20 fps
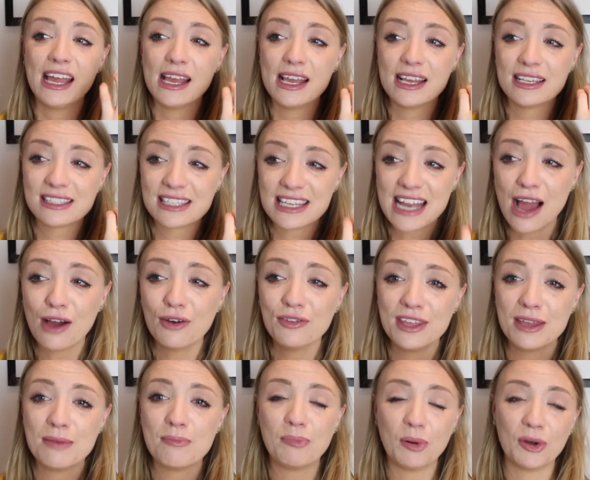is now
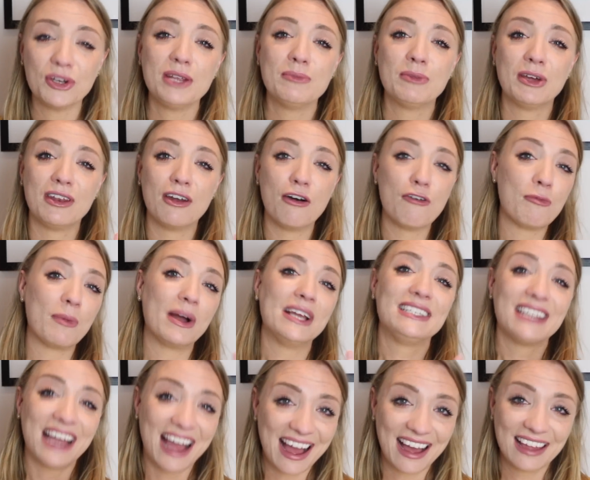the embodiment of my
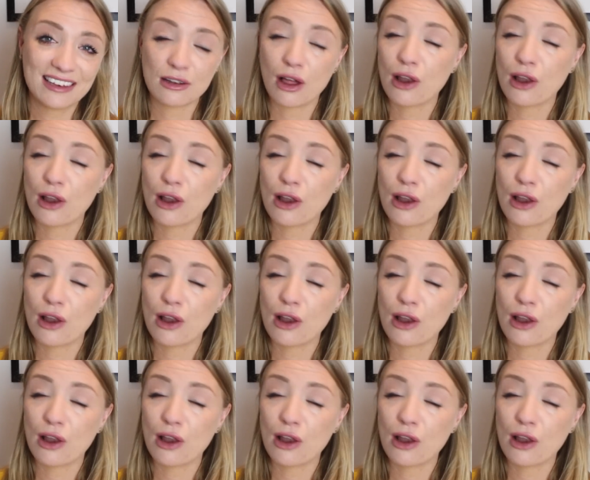dad.